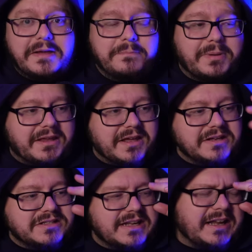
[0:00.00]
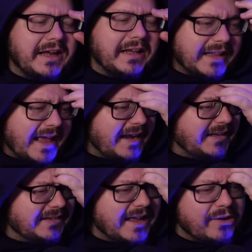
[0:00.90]
Because Elaine
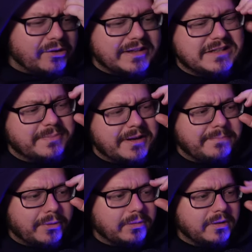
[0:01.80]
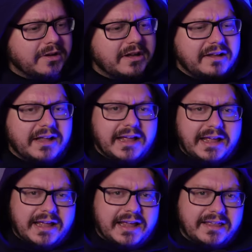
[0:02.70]
and all these people,
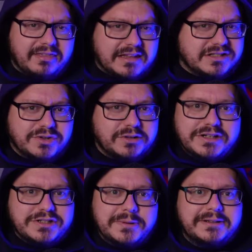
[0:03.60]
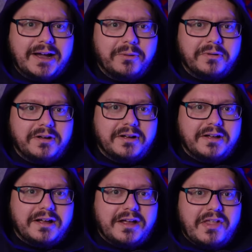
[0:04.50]
this is all they're doing now.
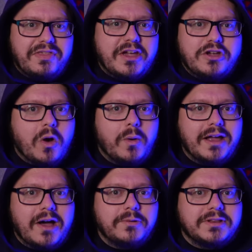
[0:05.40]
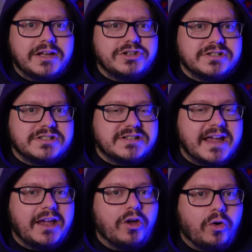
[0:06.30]
They're going out there just
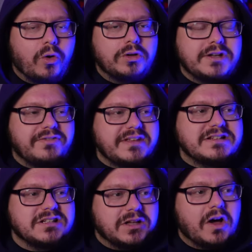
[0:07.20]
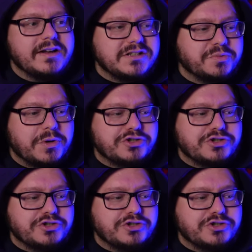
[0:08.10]
saying all of these lies, which,